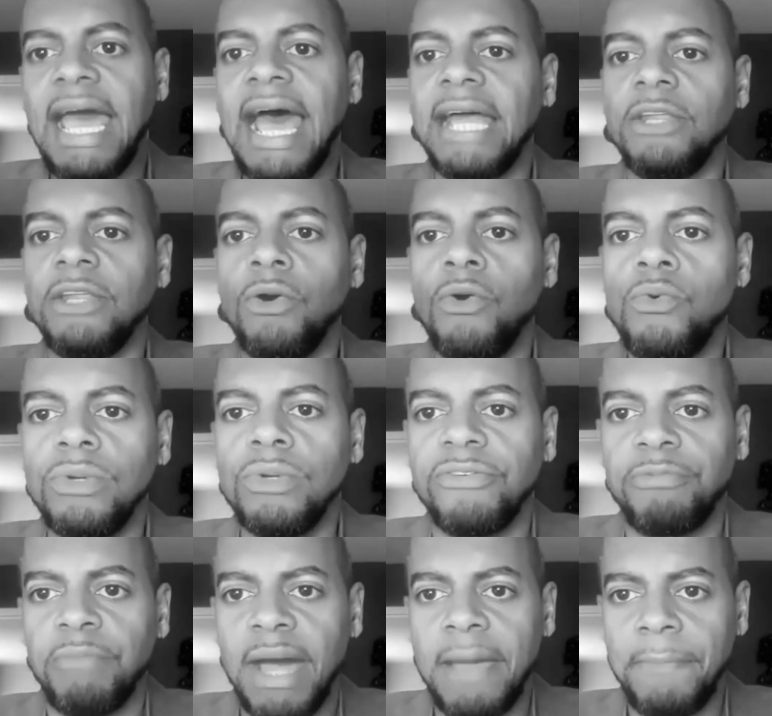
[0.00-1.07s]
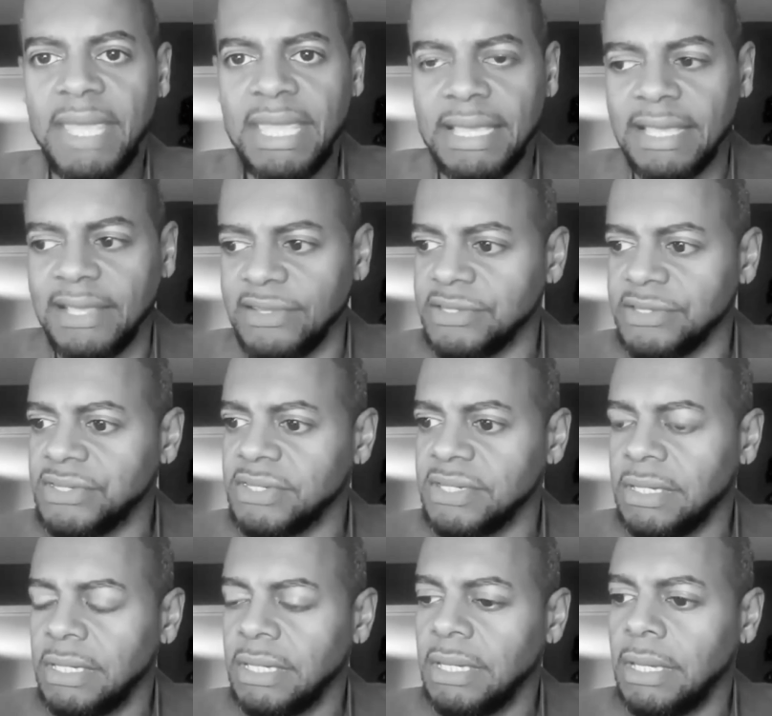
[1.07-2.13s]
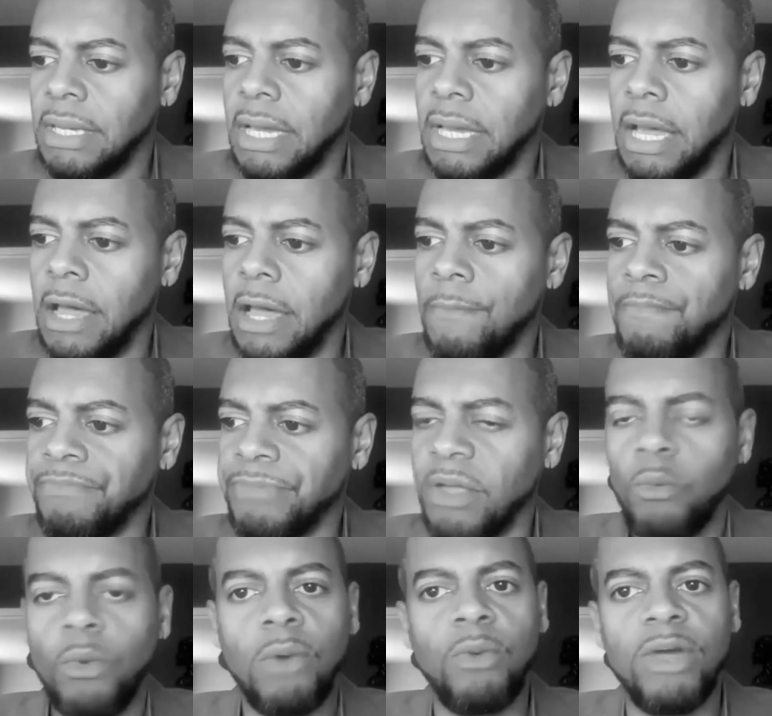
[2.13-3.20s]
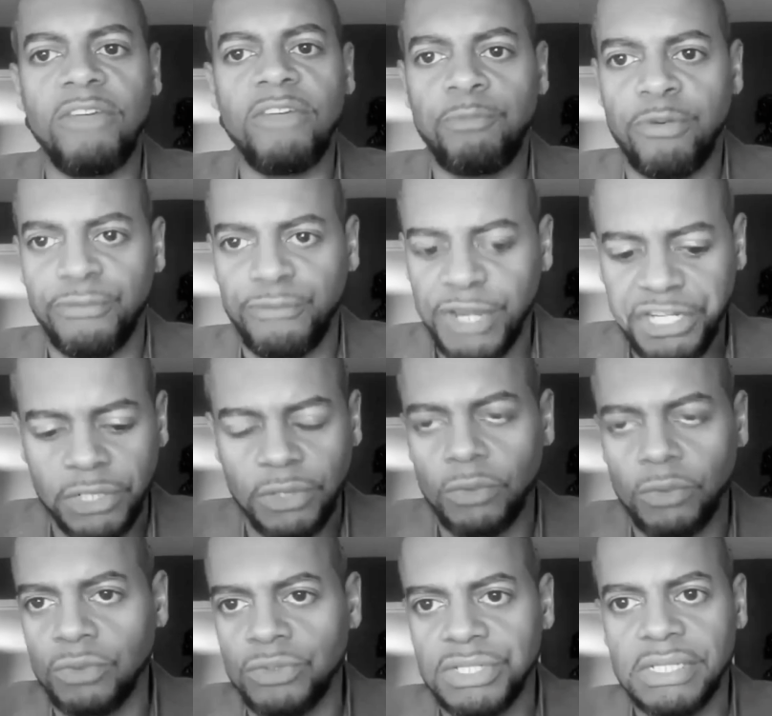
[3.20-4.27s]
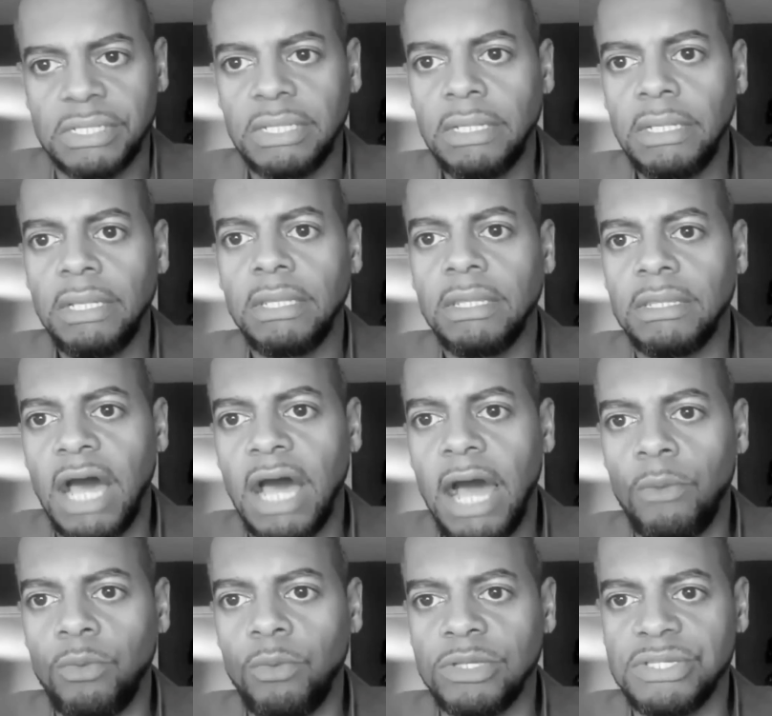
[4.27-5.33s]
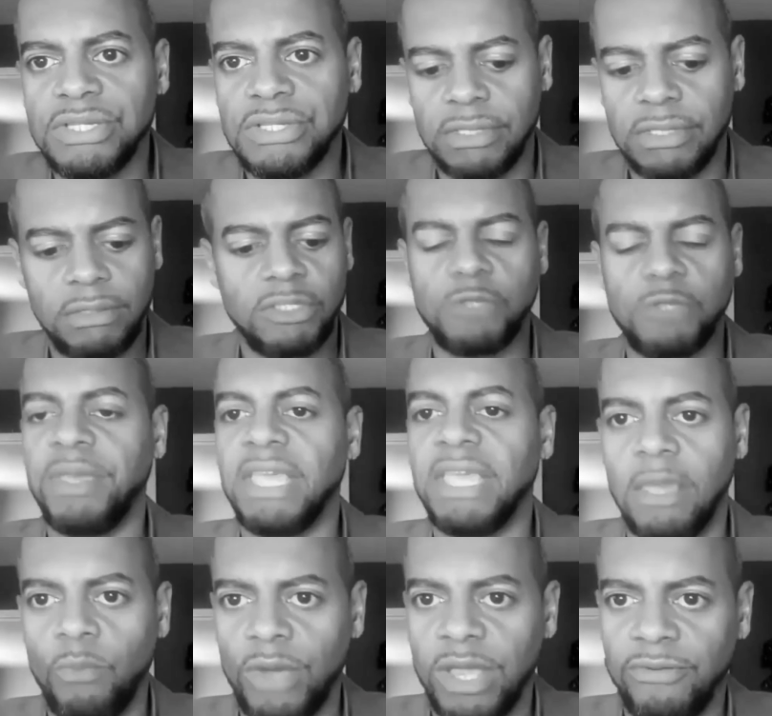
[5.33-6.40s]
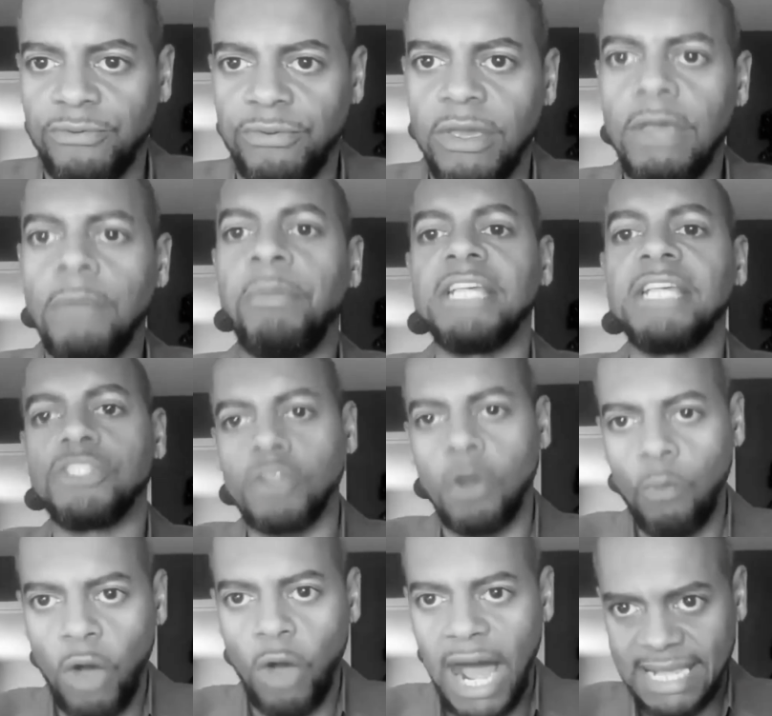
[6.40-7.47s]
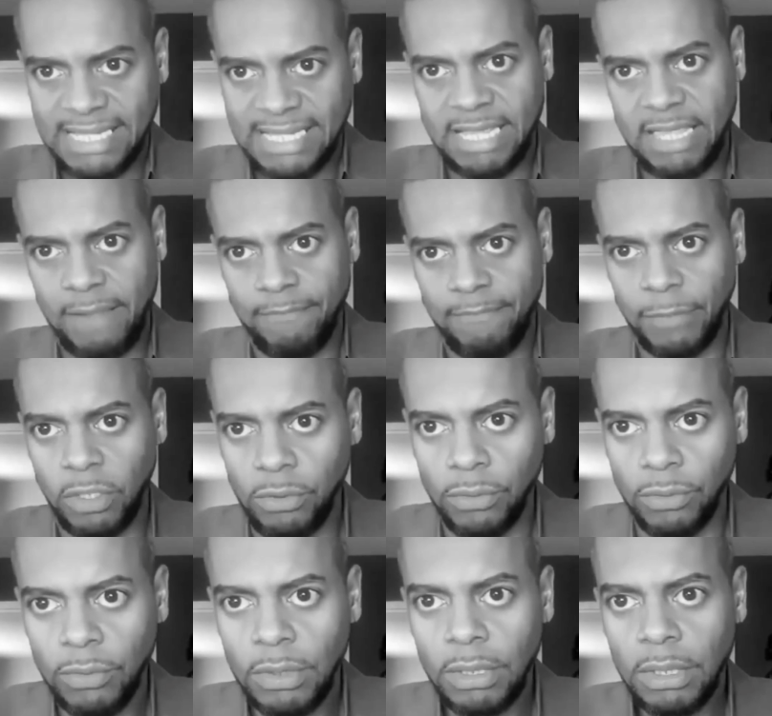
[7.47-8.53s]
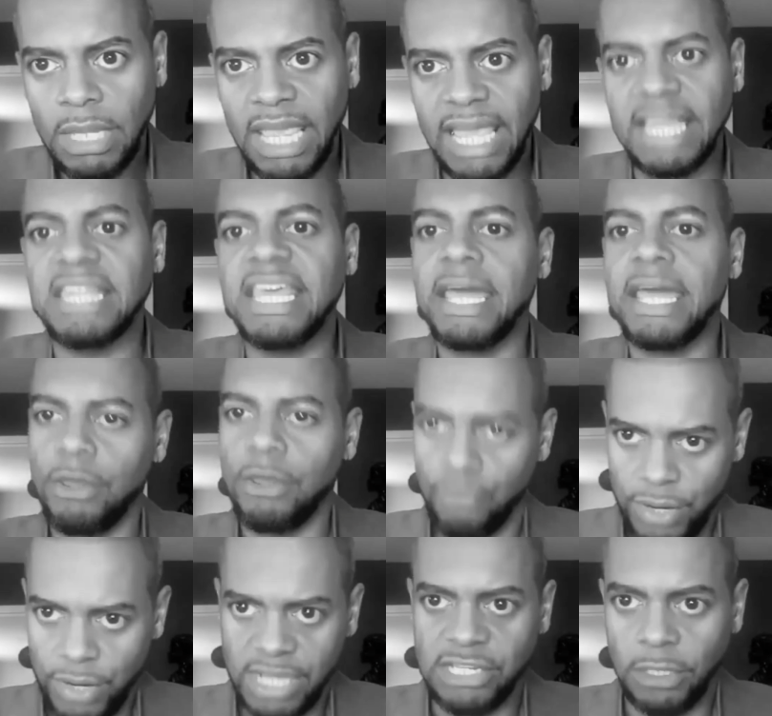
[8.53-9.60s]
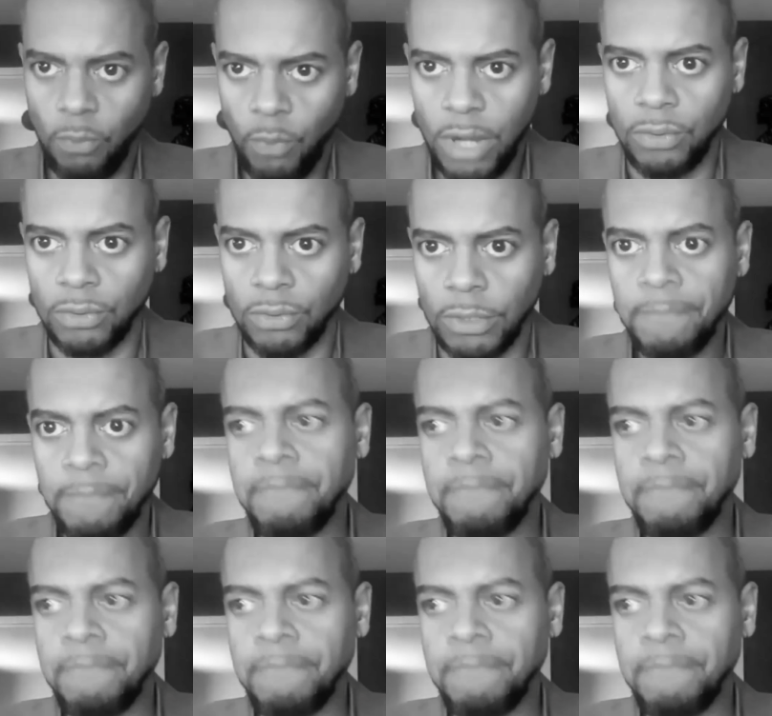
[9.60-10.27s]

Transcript: And all of my meetings were with professionals that I was speaking with based on what I see them do in their careers in the world.